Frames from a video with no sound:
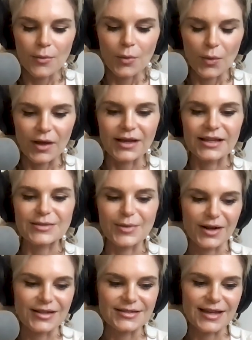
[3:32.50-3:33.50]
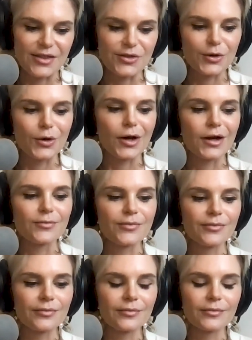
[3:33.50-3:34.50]
we can experience that through our
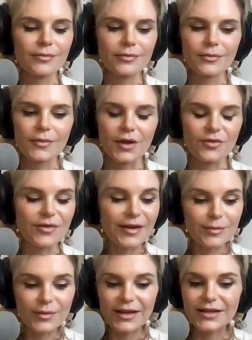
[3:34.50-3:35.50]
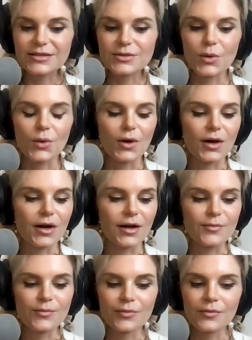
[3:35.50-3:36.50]
families or
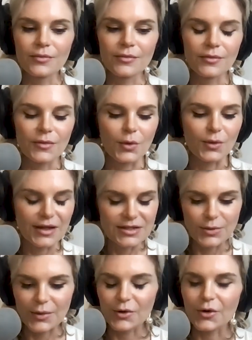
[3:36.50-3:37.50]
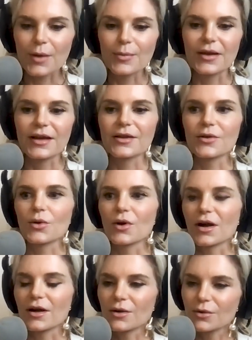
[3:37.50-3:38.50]
the religion we grew up in
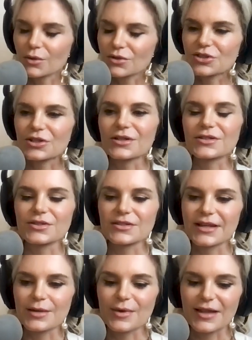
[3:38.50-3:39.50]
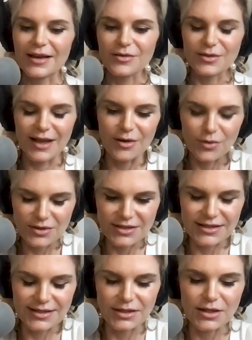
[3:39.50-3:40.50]
or cultures or city. But that was
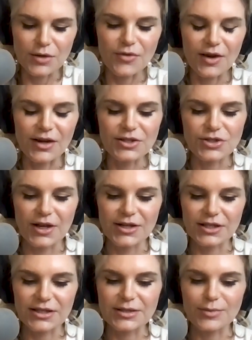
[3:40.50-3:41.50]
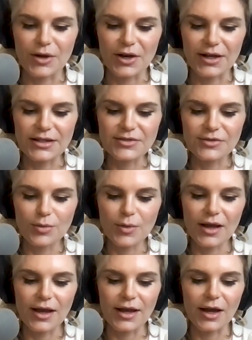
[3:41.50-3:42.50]
a very strange experience for
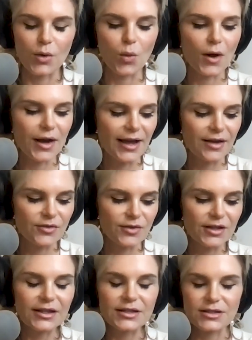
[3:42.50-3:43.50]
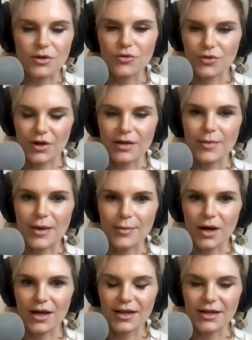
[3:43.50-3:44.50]
me, like on one hand feeling so free in my
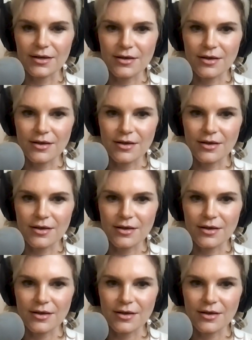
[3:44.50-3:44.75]
body